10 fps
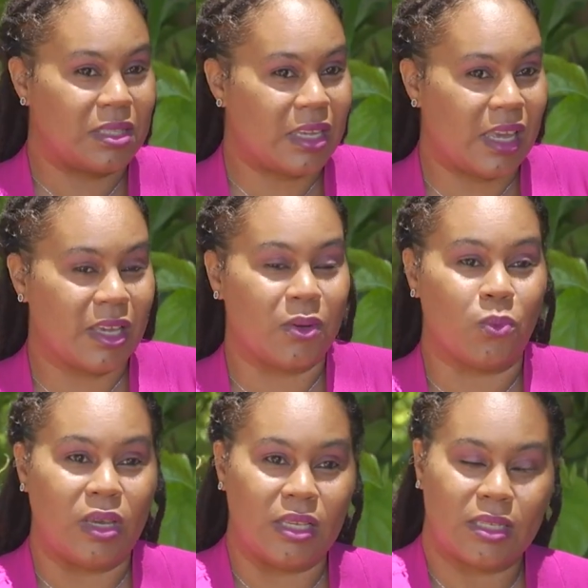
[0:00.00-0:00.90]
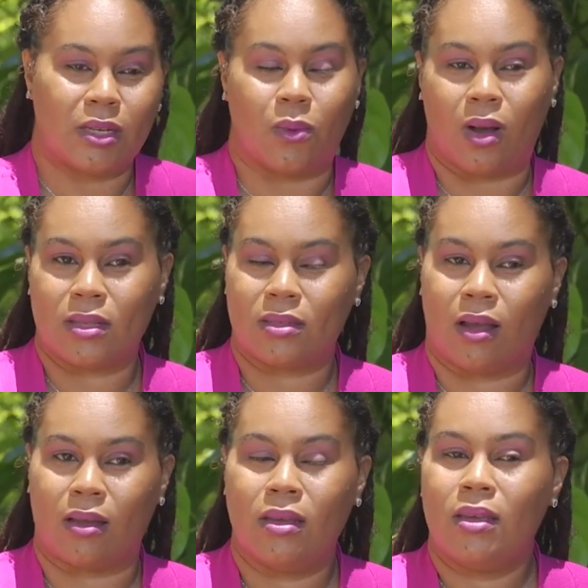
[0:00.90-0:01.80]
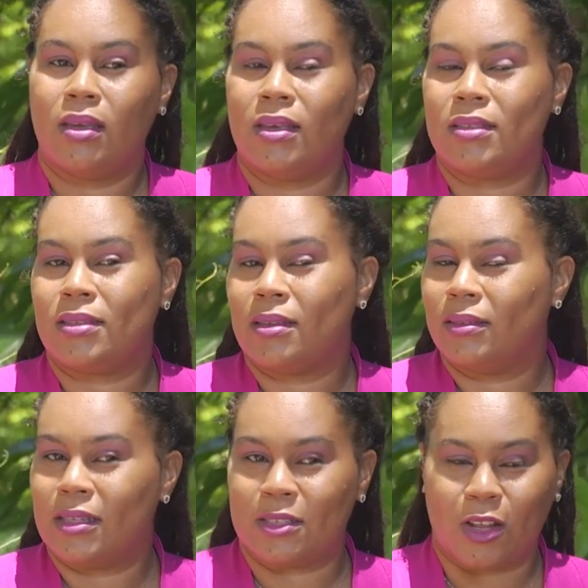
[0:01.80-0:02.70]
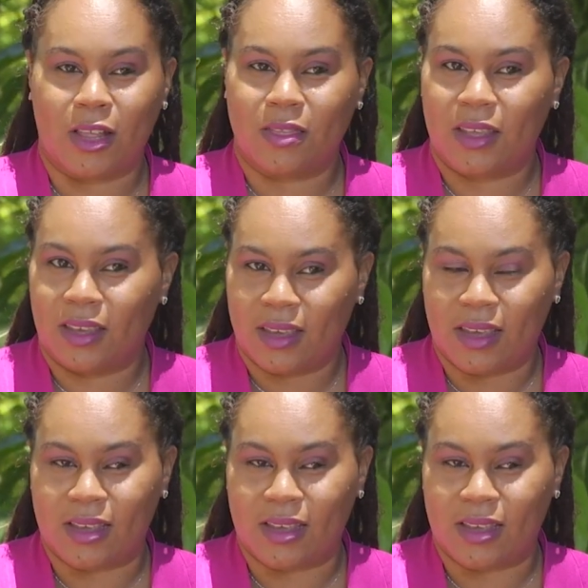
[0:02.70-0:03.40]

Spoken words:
sick and wheezing and what's not, he still does not think it